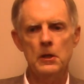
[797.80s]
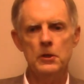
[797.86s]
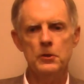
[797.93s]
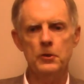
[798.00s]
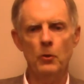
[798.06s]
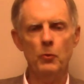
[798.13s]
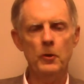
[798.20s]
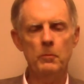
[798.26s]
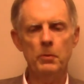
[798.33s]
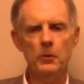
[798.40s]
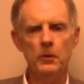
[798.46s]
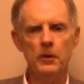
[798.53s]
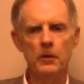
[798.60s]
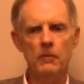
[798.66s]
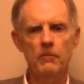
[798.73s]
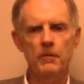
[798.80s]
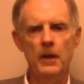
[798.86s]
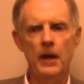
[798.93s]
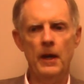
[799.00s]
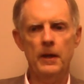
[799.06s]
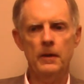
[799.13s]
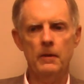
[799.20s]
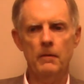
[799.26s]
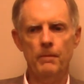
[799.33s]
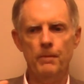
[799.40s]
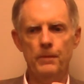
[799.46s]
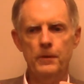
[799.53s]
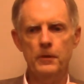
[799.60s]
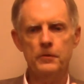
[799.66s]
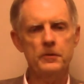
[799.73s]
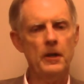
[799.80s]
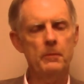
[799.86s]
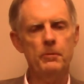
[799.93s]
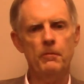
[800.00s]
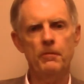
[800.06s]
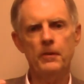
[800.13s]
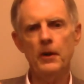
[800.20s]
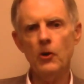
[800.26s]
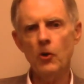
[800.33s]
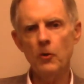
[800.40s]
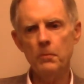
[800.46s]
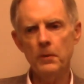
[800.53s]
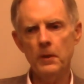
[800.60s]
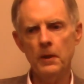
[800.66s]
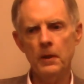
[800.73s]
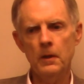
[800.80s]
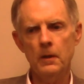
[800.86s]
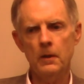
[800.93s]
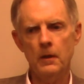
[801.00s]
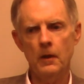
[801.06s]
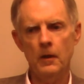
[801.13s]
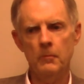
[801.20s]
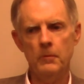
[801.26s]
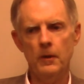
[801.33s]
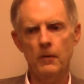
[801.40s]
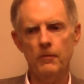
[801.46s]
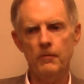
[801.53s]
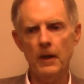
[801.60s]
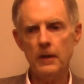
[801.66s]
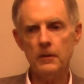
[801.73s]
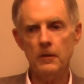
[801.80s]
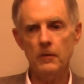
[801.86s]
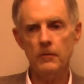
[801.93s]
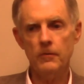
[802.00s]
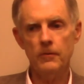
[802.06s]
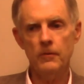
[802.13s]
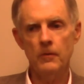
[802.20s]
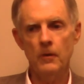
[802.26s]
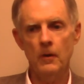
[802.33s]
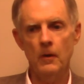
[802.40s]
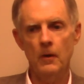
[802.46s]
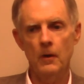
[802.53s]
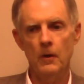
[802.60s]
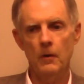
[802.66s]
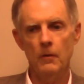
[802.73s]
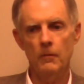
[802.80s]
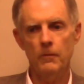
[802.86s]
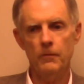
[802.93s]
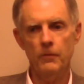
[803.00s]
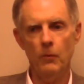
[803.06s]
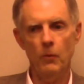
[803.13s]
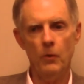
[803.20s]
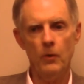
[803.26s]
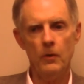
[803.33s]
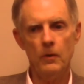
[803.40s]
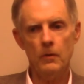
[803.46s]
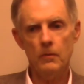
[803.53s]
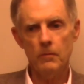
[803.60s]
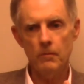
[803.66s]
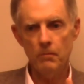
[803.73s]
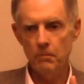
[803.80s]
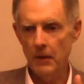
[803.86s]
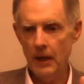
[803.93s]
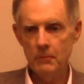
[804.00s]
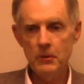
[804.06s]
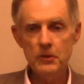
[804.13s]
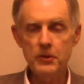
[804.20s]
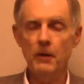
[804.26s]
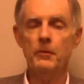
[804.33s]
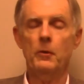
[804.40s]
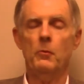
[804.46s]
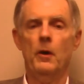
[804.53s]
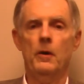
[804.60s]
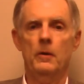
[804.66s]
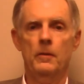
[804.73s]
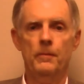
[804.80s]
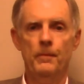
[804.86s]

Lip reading: So we believe that this type of therapy can be effective for babies everywhere.